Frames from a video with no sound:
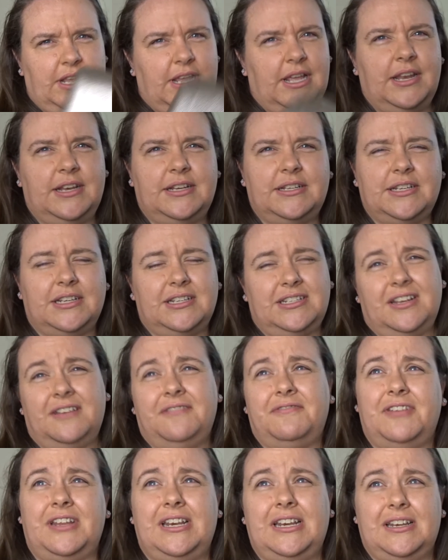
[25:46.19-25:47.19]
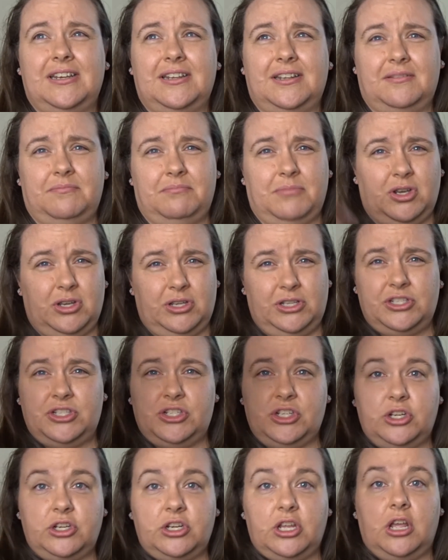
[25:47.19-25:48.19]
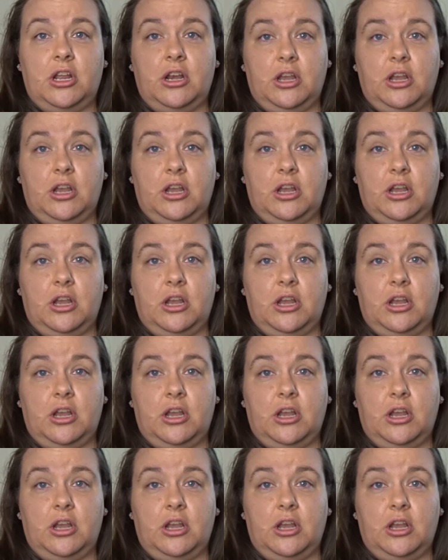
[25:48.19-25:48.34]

and I don't think my studio